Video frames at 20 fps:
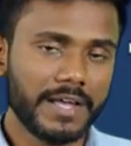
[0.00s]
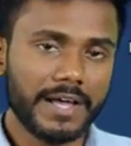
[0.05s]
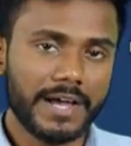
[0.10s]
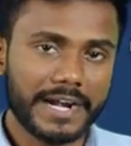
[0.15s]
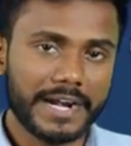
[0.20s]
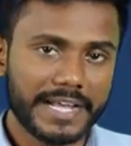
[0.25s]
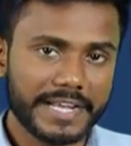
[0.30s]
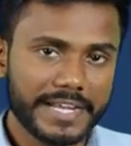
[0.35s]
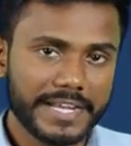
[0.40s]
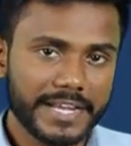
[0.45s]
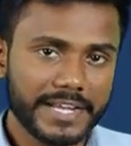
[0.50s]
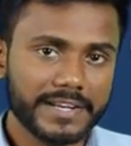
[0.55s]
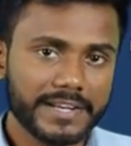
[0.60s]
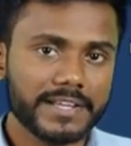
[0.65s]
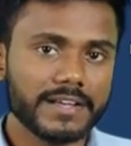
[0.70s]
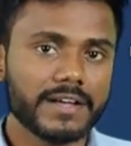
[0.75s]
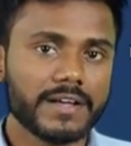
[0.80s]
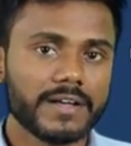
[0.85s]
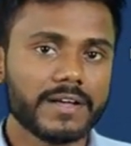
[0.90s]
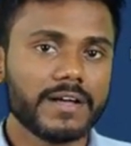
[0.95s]
And
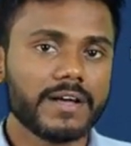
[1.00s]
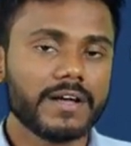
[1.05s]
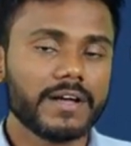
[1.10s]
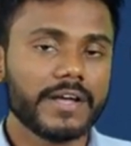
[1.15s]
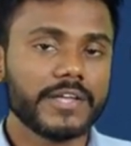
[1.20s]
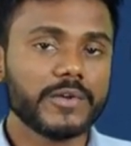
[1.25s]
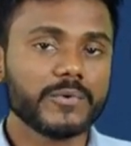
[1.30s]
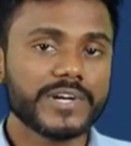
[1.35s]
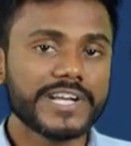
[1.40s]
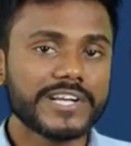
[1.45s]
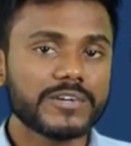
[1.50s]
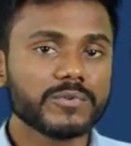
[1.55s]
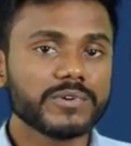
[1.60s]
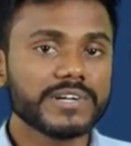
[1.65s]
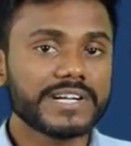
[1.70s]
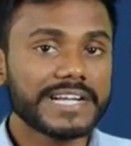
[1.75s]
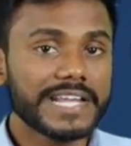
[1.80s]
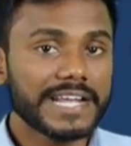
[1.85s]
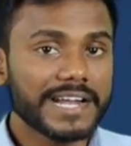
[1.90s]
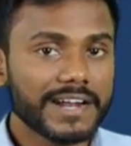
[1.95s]
again you need to
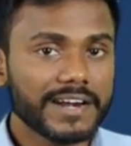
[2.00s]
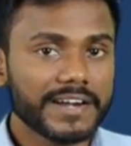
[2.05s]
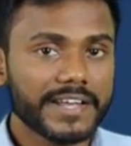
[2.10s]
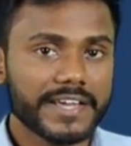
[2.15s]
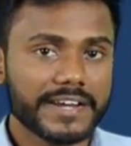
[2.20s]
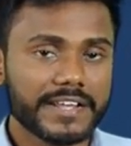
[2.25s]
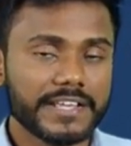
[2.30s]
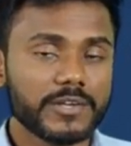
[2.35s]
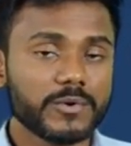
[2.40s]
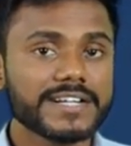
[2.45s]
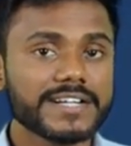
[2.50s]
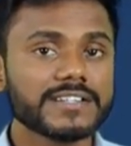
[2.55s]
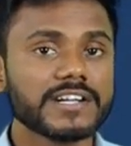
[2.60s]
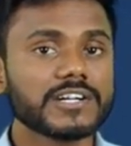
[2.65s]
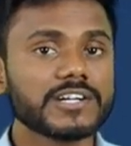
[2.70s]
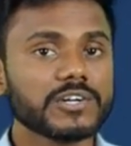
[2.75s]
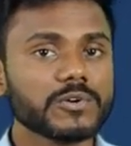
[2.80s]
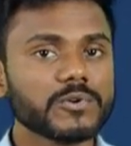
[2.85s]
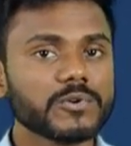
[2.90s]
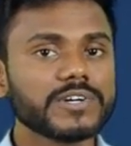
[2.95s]
declare the
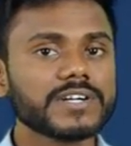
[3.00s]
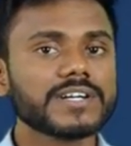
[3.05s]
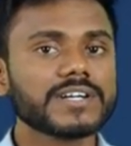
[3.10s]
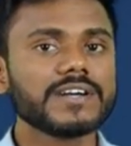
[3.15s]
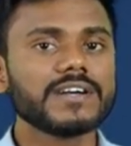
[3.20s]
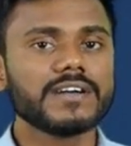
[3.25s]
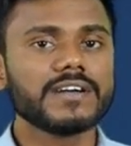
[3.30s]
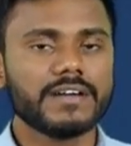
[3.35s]
total